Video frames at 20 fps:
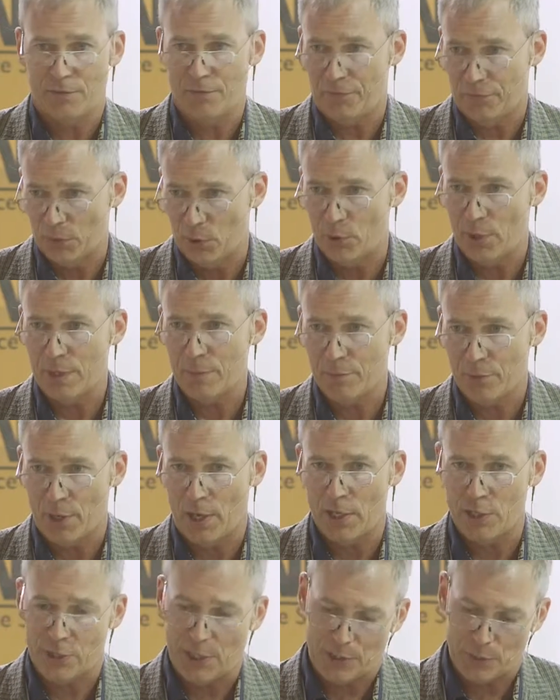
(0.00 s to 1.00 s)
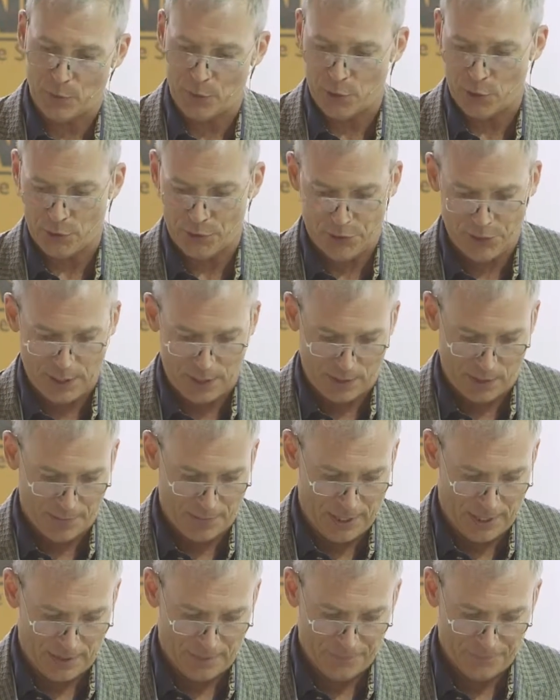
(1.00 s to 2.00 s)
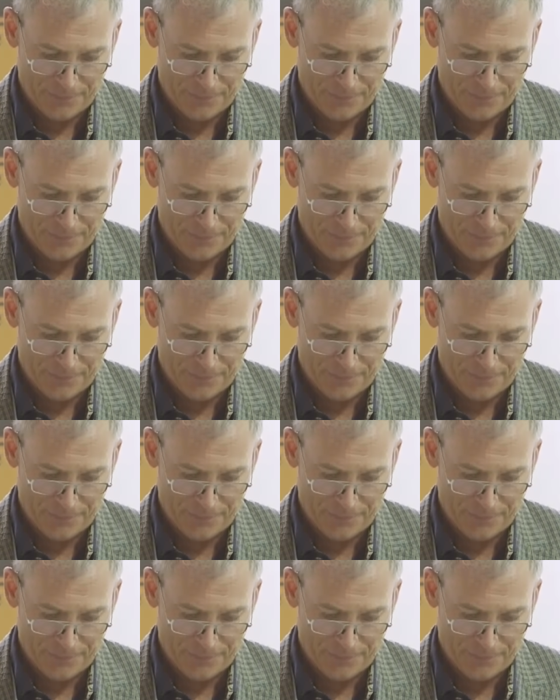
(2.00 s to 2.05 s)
and flooring projects, which you'll see in a minute.